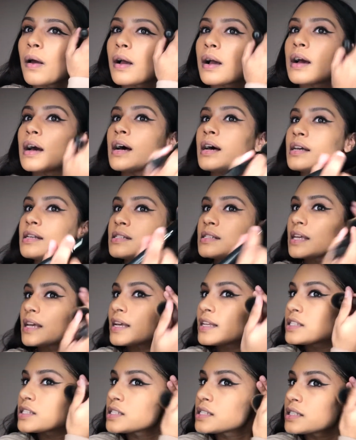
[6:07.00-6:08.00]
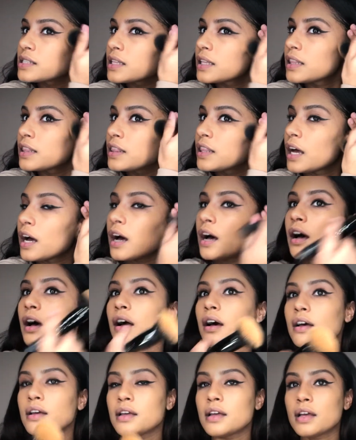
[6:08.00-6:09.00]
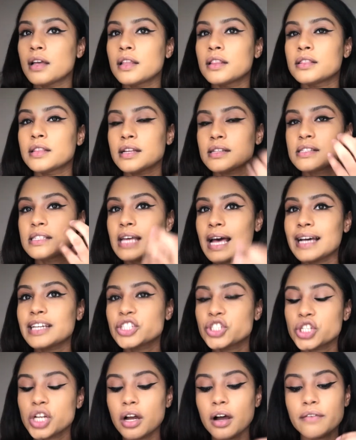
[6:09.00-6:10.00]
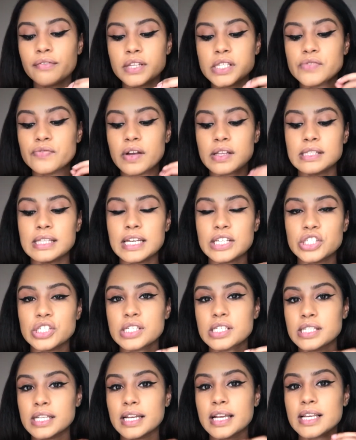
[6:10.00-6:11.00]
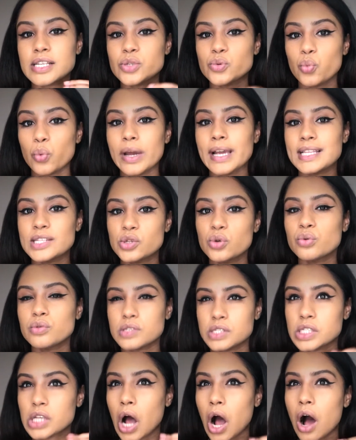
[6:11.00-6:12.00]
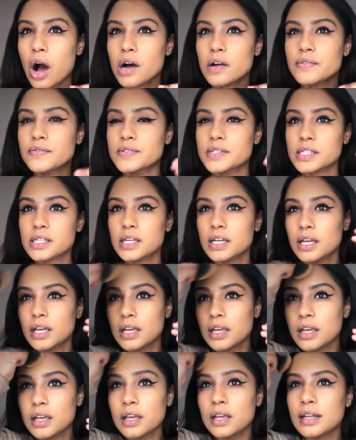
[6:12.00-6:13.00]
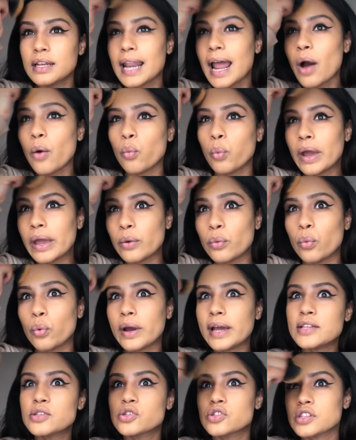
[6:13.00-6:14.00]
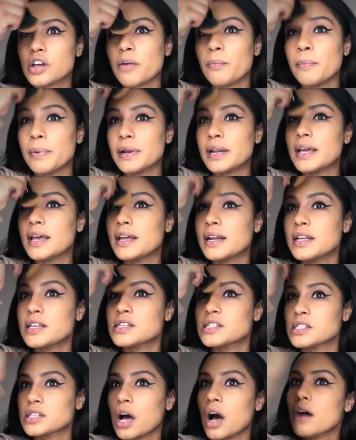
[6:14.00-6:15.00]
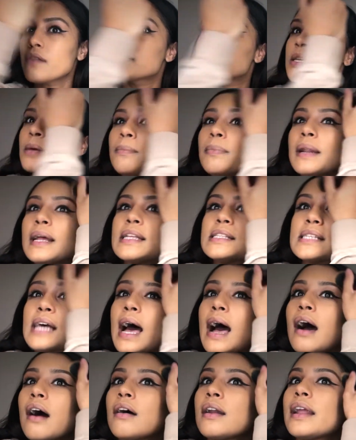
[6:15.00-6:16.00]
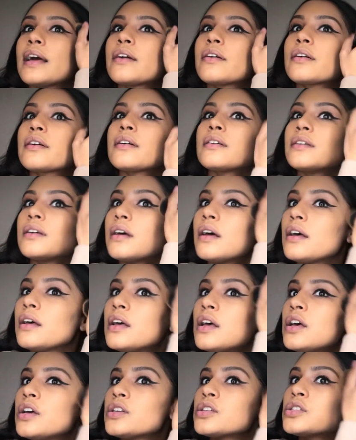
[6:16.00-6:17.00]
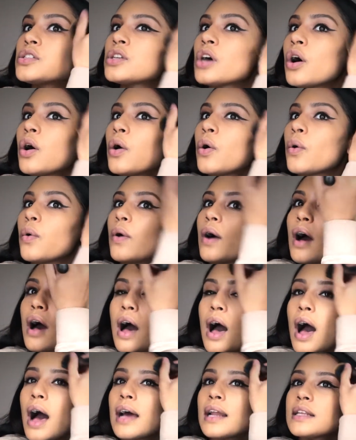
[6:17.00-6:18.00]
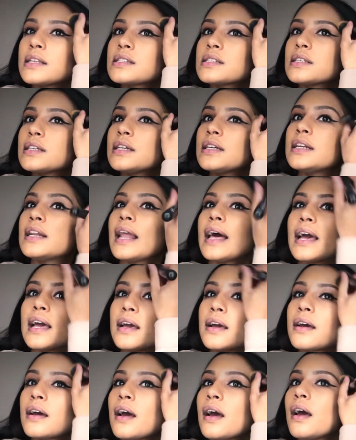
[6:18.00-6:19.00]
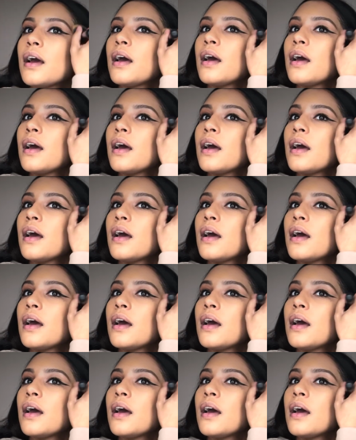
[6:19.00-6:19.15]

cause it's the texture of this foundation stick is way too soft. Not way too soft, but it is soft to blend out, like, so honestly, like